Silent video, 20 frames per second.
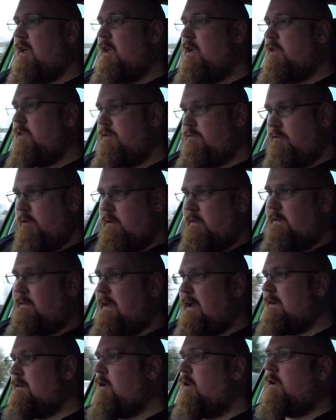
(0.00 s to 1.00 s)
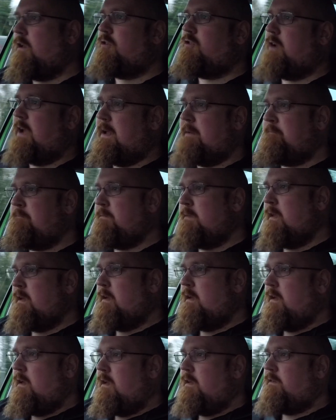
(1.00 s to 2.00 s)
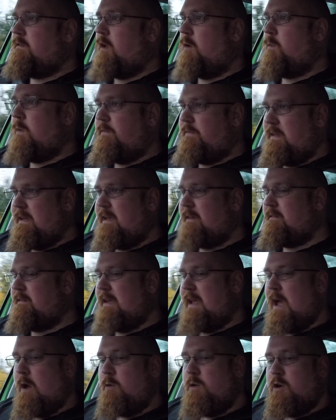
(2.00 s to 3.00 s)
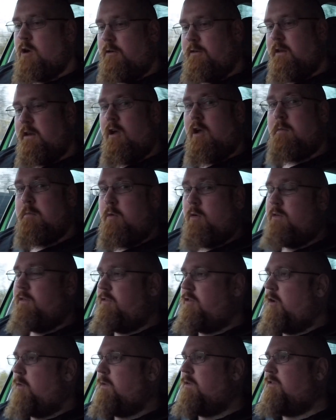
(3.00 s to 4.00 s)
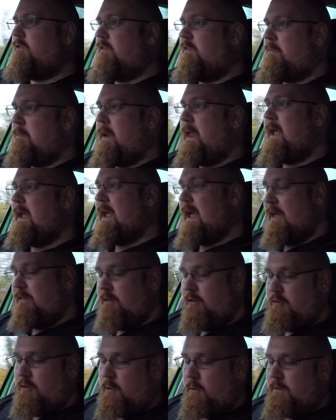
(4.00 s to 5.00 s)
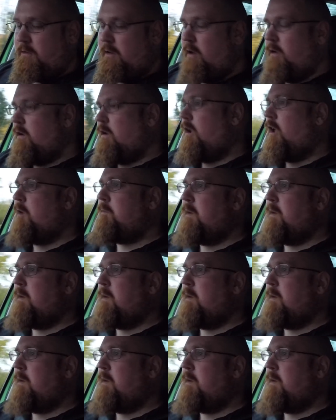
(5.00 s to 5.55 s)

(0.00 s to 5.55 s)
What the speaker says: through the technology. So with the SEL, you've got the 9.2-inch display and the dual zone climate